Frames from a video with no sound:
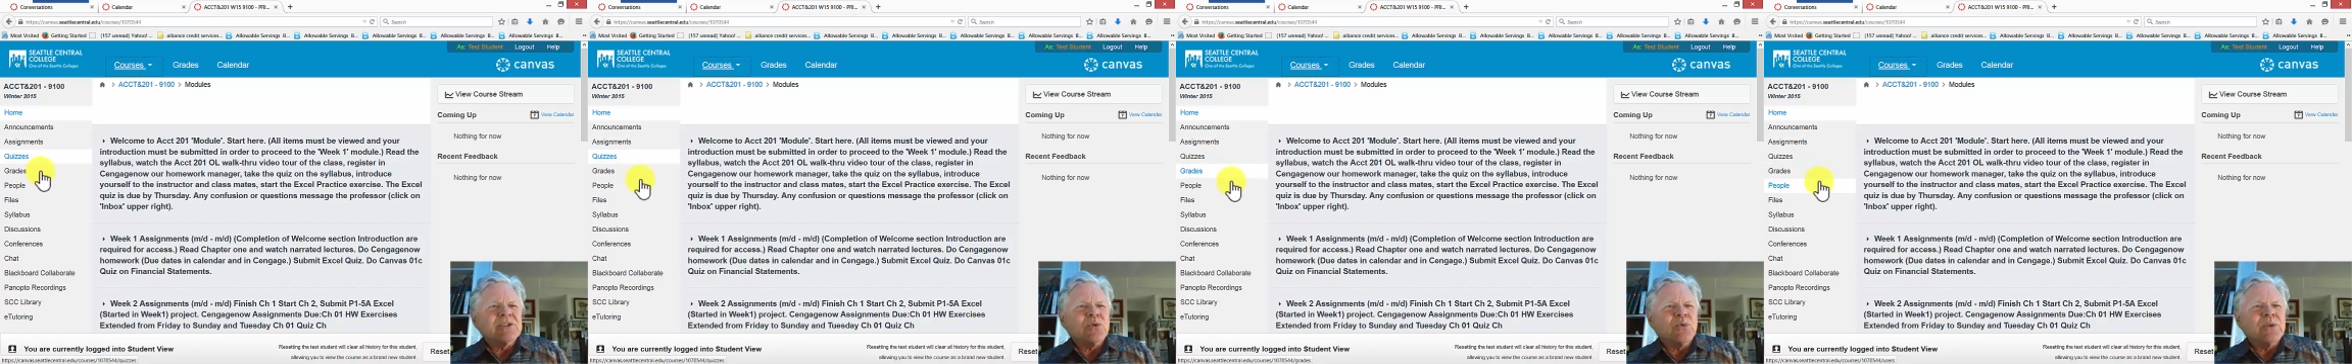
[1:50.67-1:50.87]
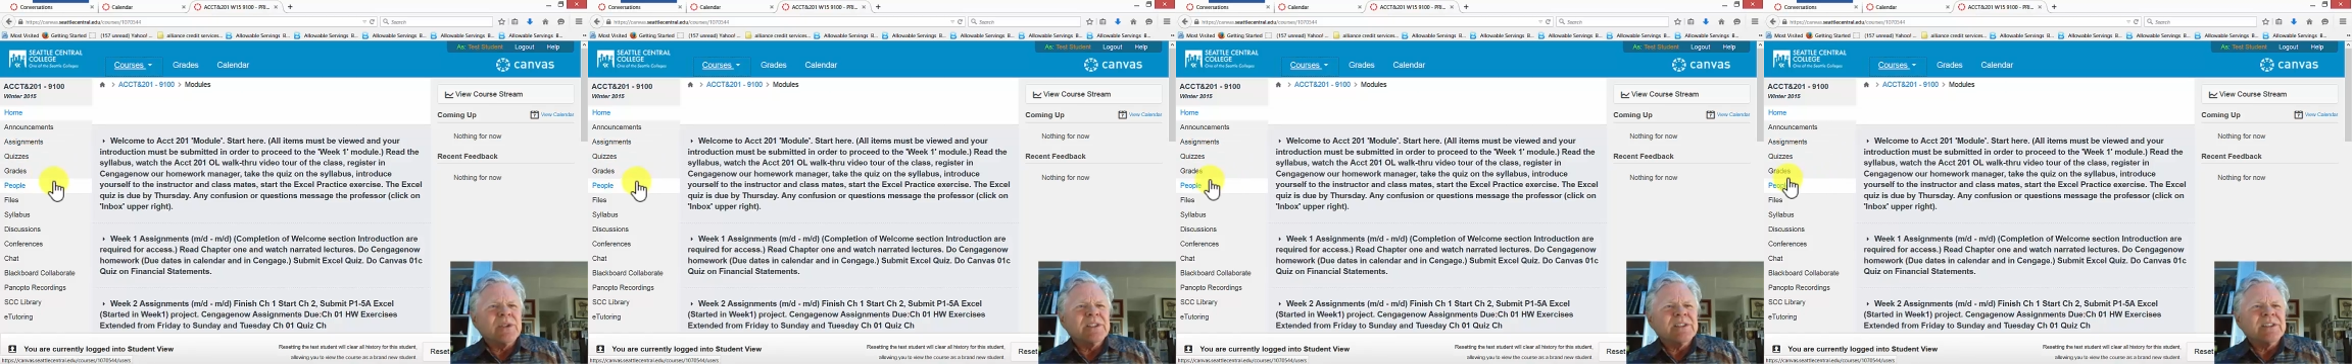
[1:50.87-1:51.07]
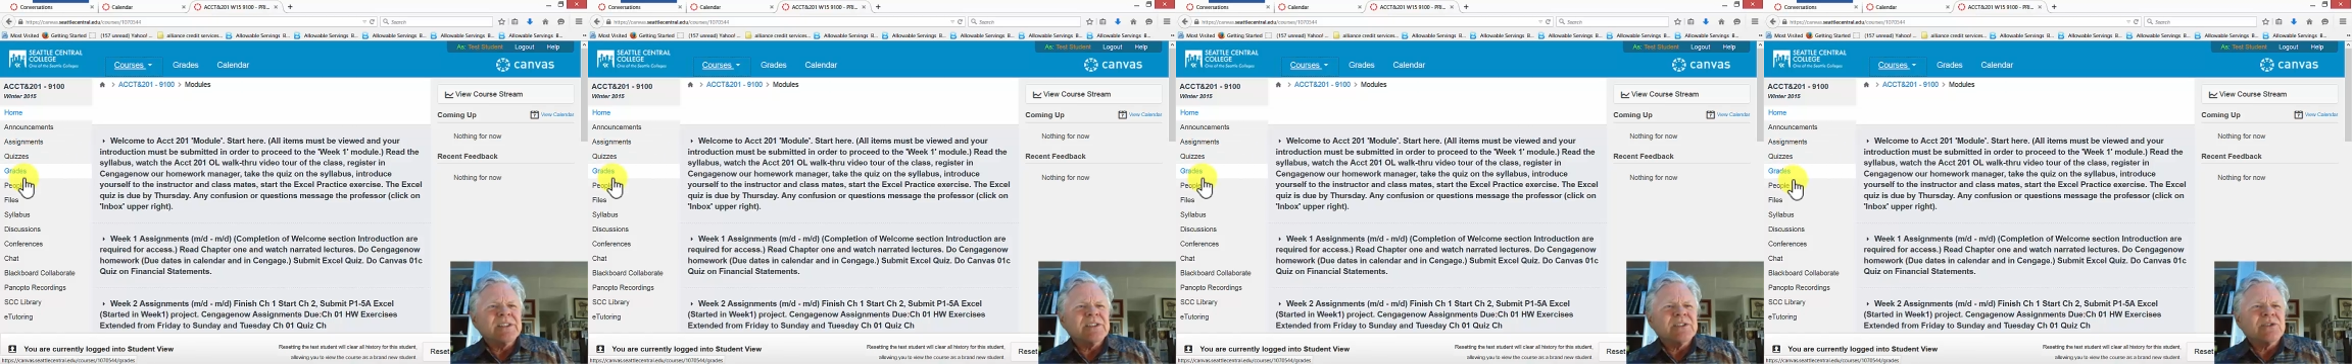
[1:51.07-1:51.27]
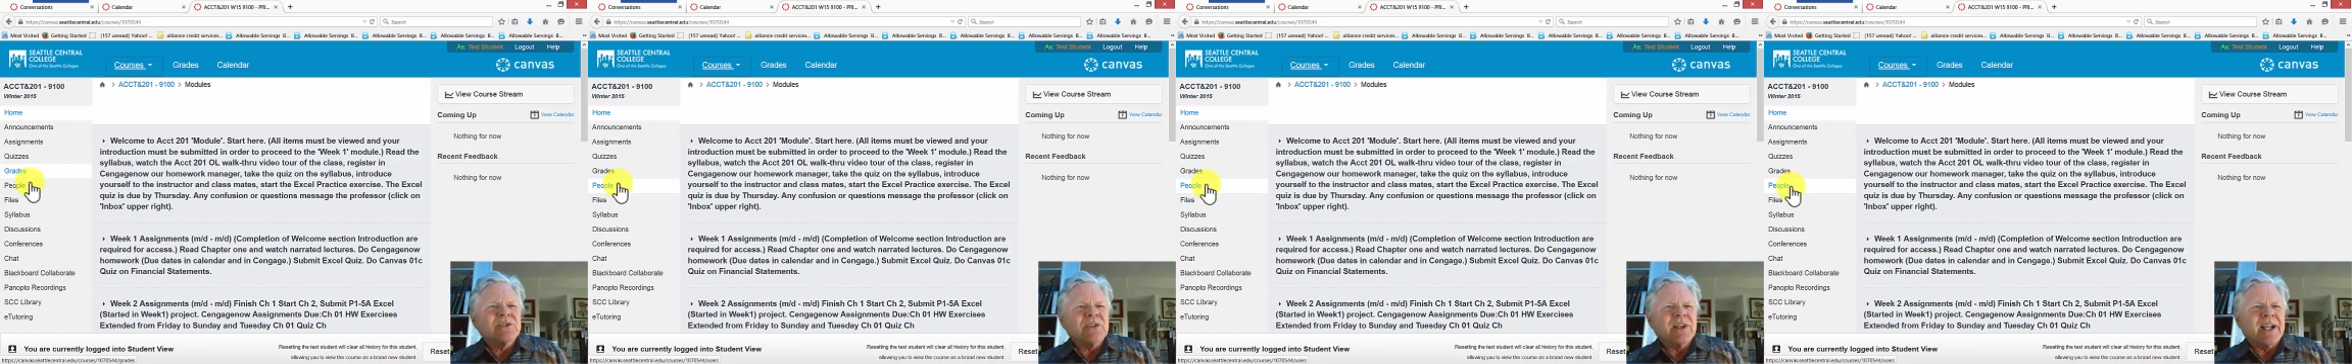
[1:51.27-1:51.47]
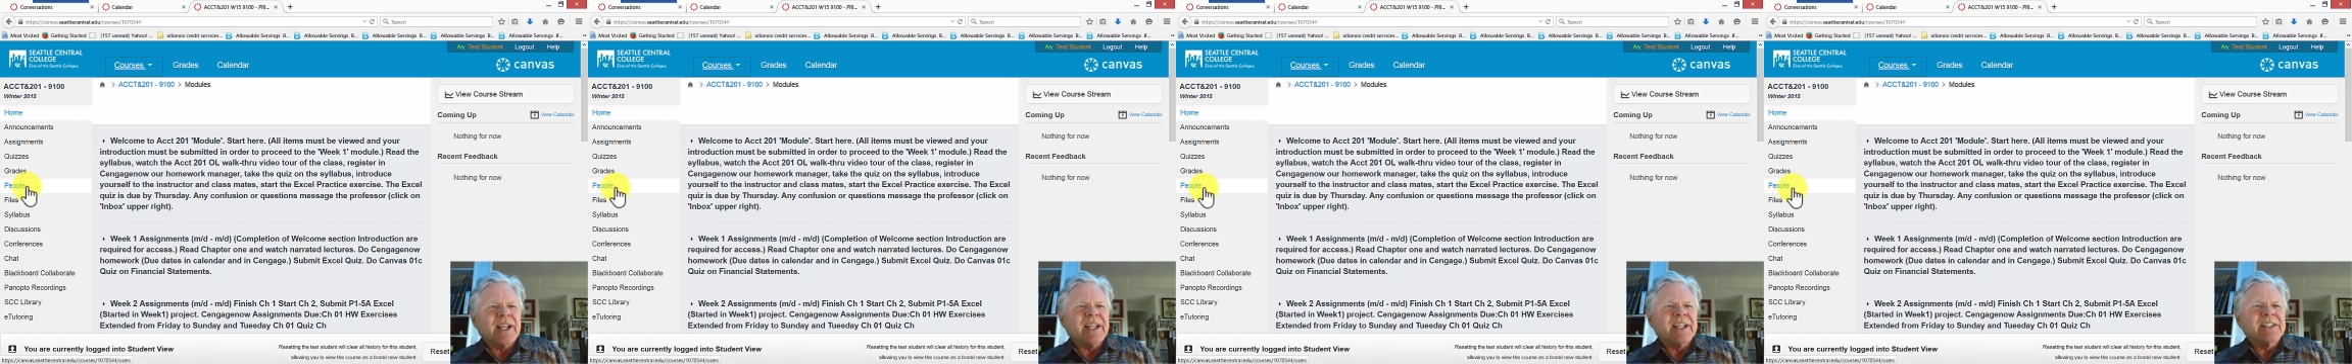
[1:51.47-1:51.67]
quizzes,
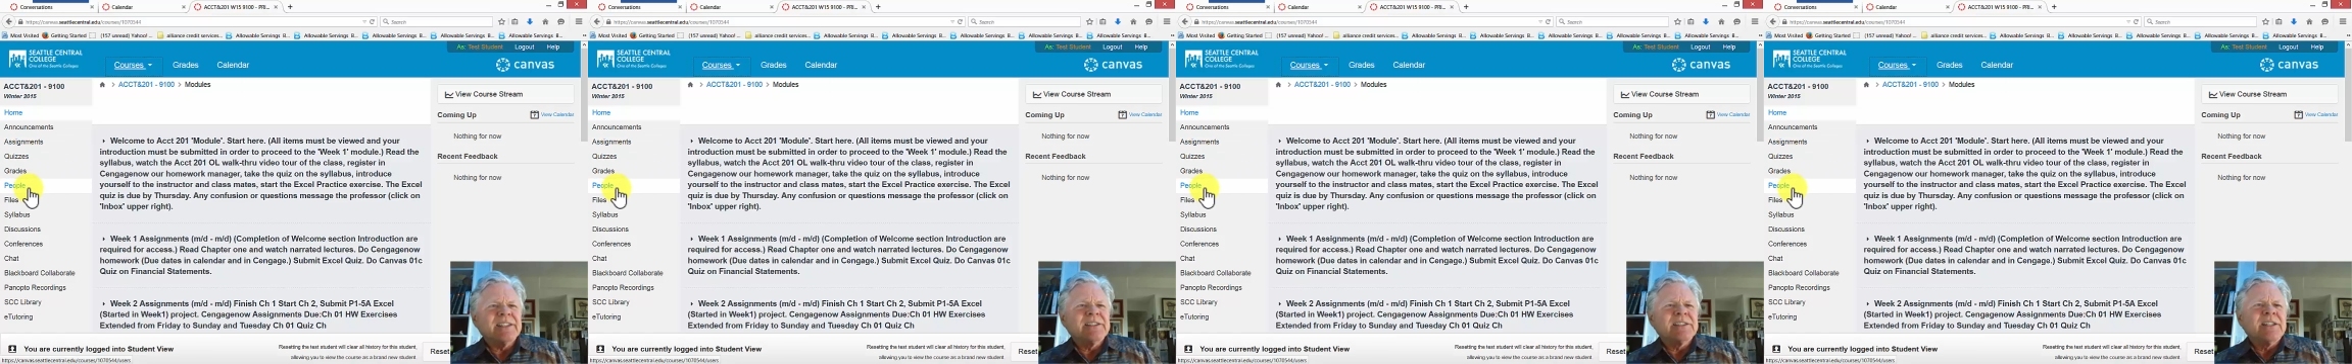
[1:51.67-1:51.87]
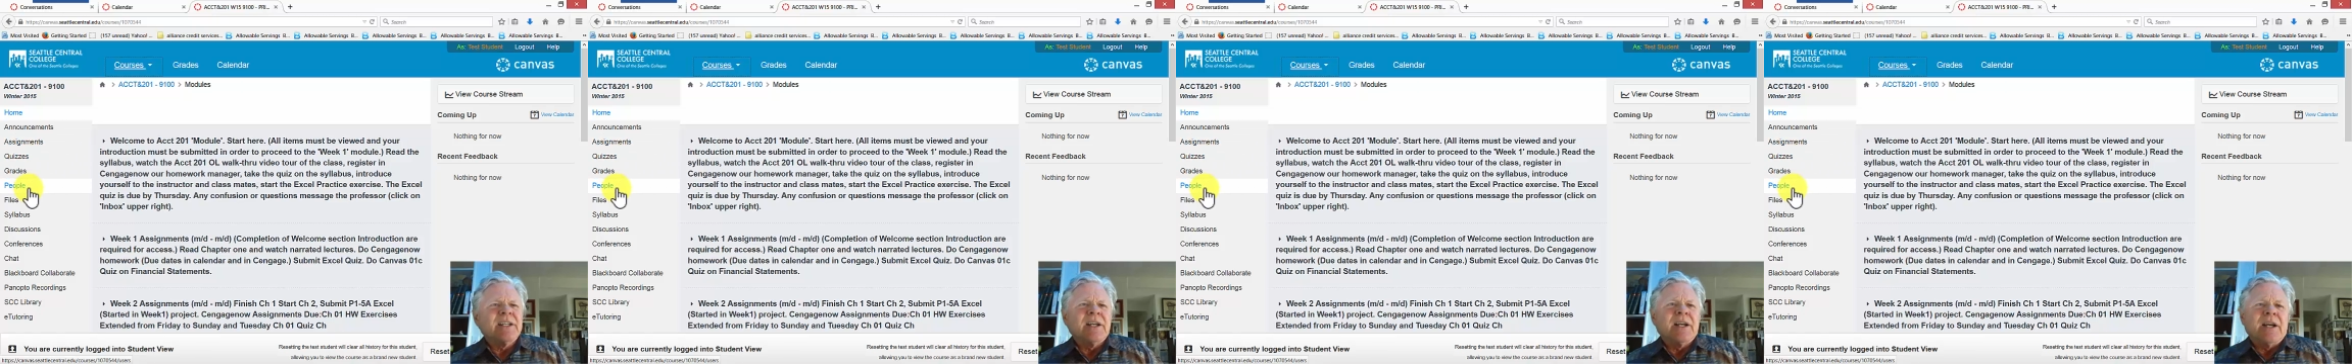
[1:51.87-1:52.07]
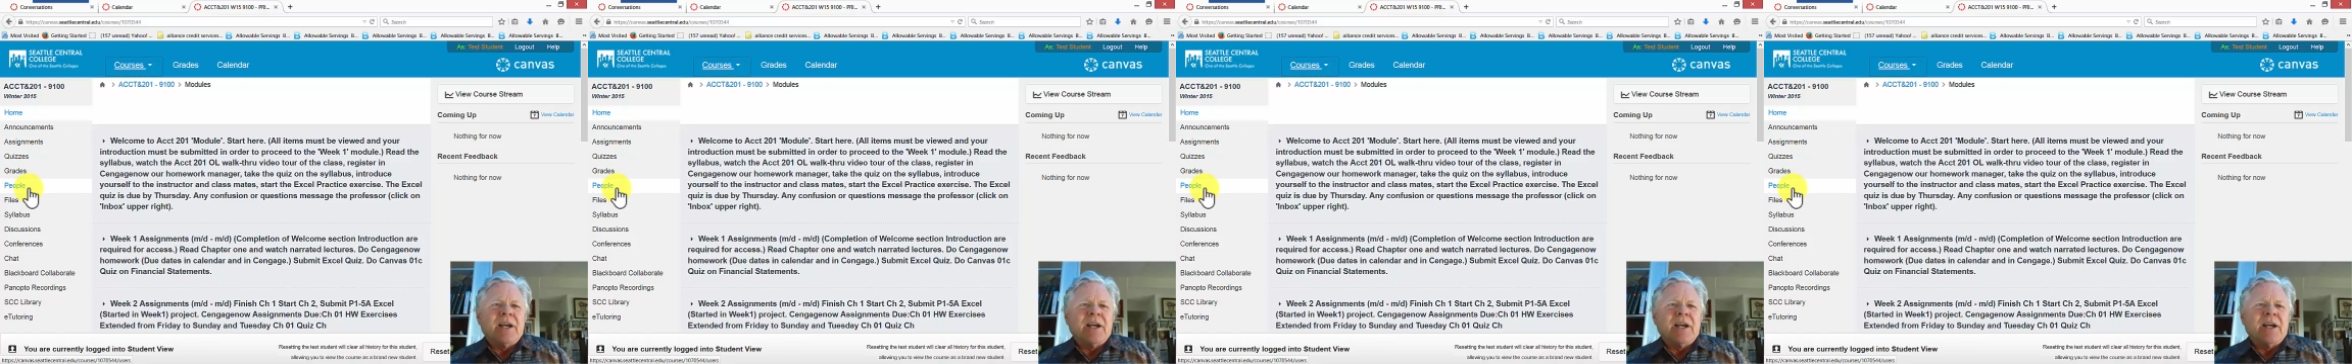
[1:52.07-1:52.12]
grades,